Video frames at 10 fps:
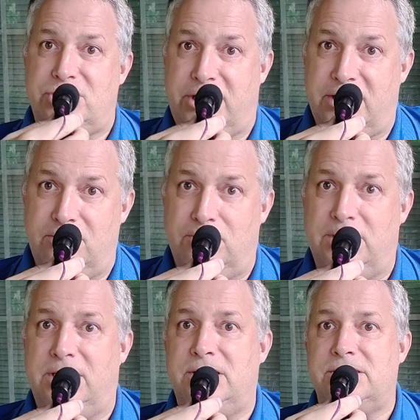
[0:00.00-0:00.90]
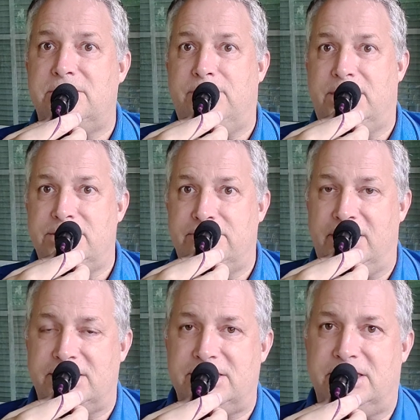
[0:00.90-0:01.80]
chicken wings and
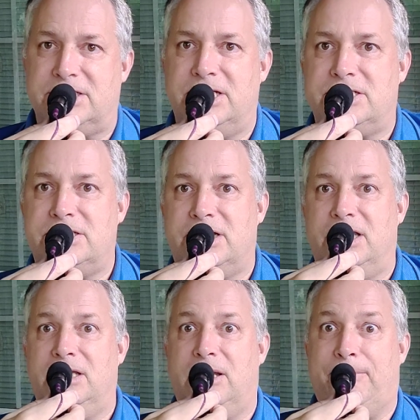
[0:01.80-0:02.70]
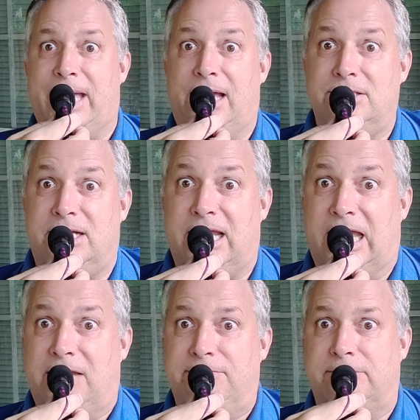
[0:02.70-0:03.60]
mozzarella sticks yesterday, 1.5 pounds of
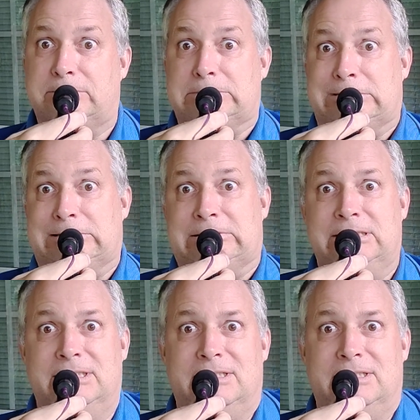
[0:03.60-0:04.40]
them. Whoa,